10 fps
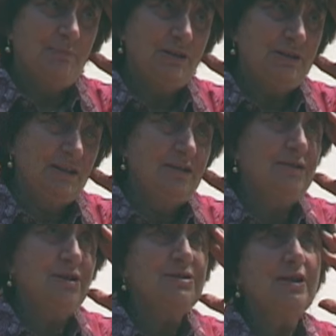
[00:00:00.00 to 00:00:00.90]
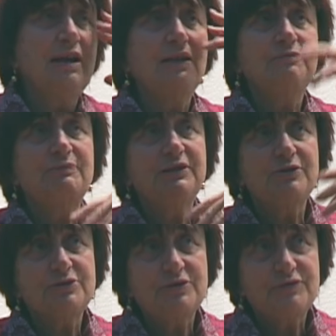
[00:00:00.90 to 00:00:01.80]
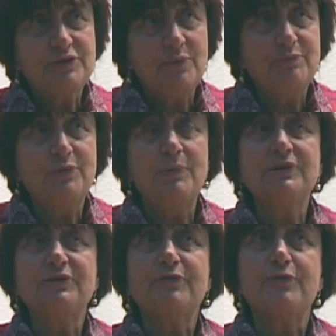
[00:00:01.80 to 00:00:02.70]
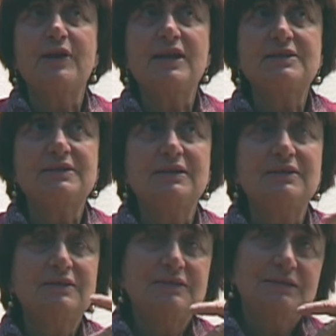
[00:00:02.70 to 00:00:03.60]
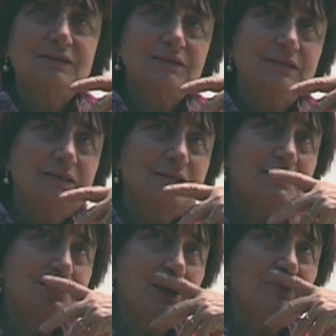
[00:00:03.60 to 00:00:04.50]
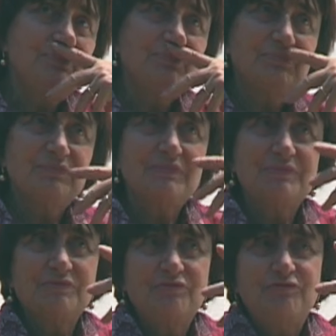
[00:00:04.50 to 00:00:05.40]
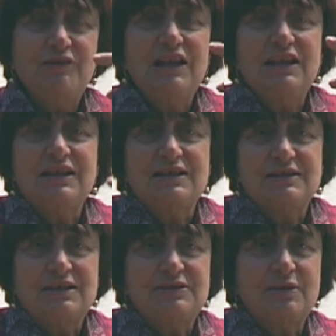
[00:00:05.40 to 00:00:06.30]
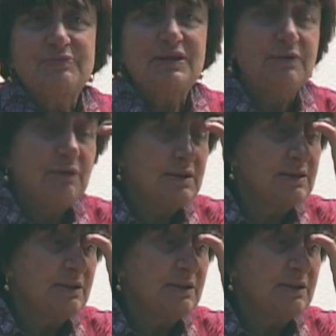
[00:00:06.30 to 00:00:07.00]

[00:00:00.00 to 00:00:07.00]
But in another hand, because of some amount of grace and some feeling that something was